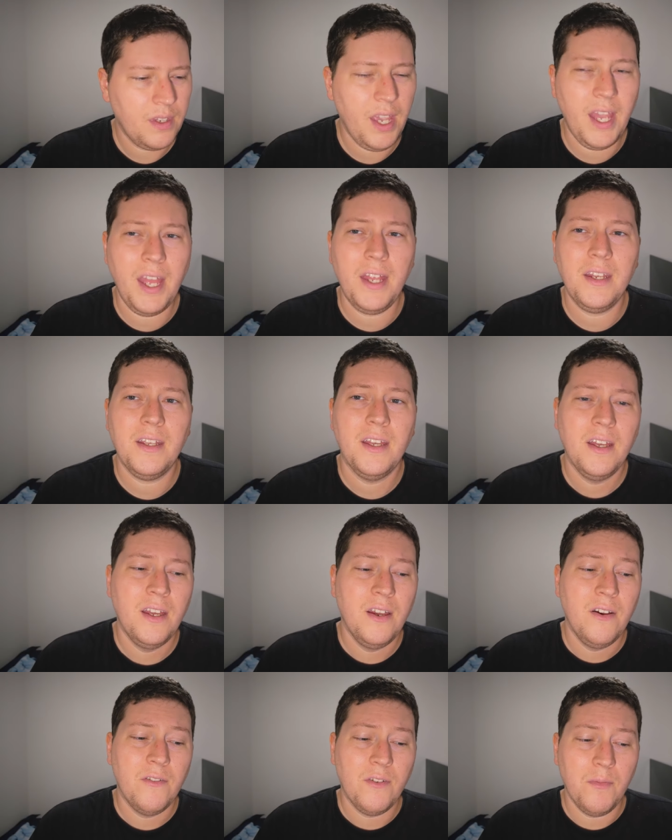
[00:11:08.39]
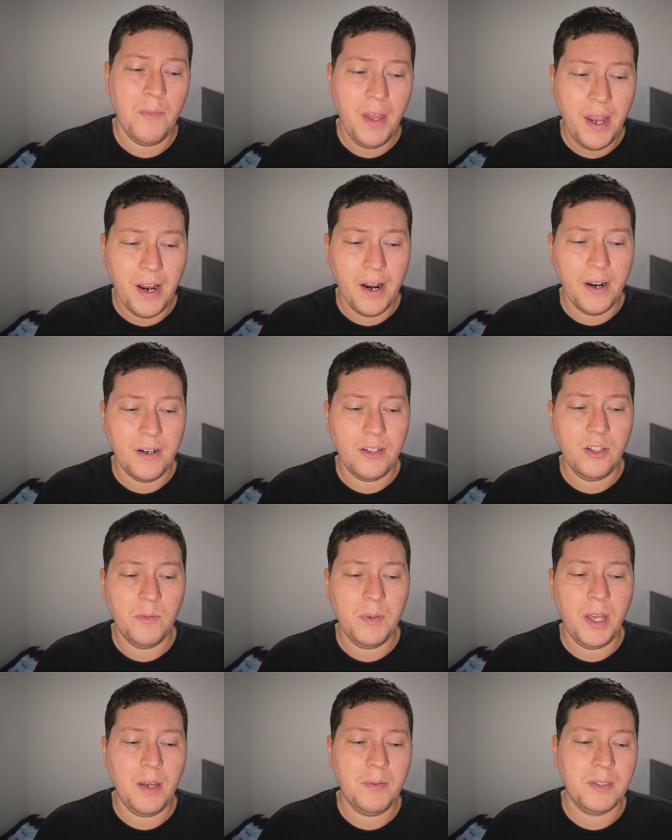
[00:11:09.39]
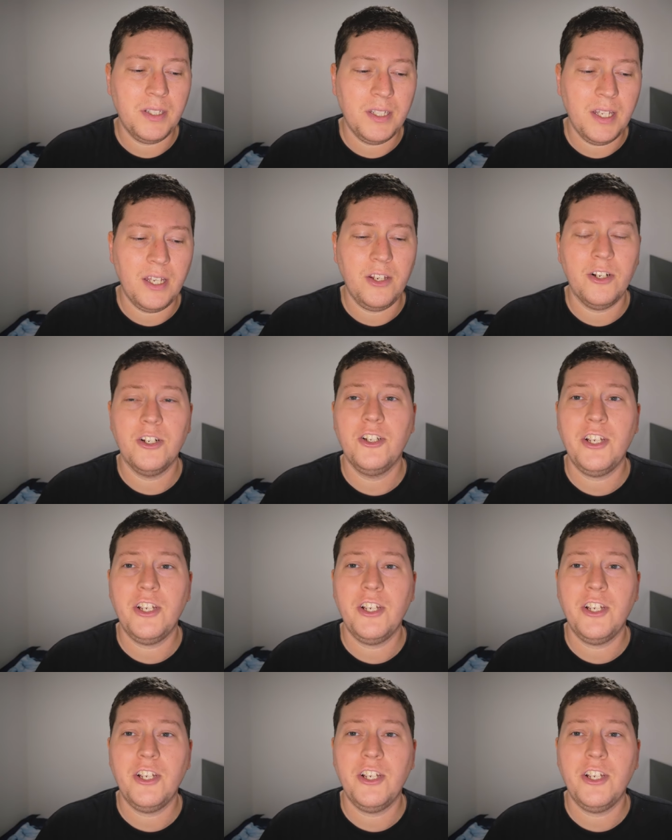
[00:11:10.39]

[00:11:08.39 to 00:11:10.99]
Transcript: And from there, you'll be able to get your